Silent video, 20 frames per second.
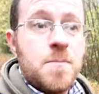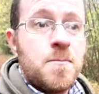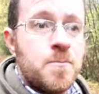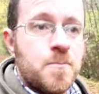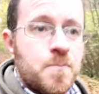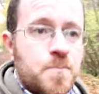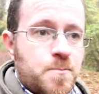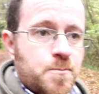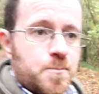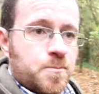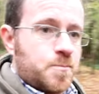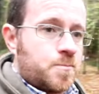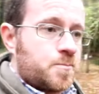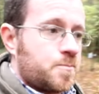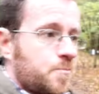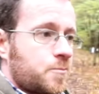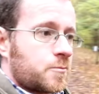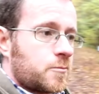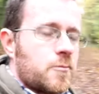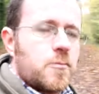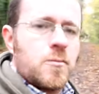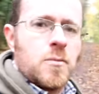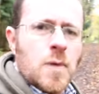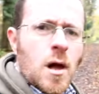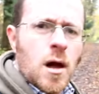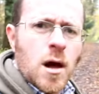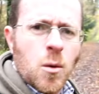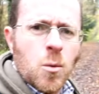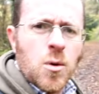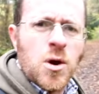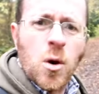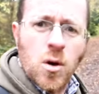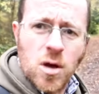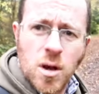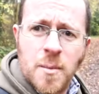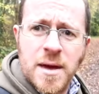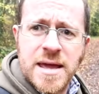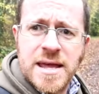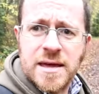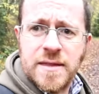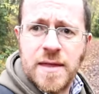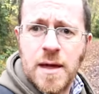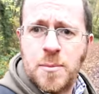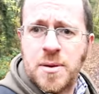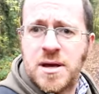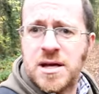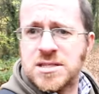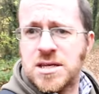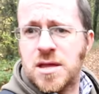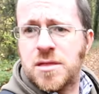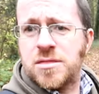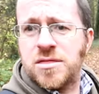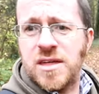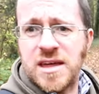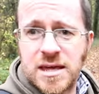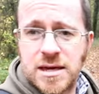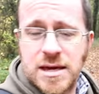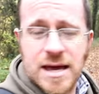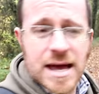uh, we're not going to make it there because I think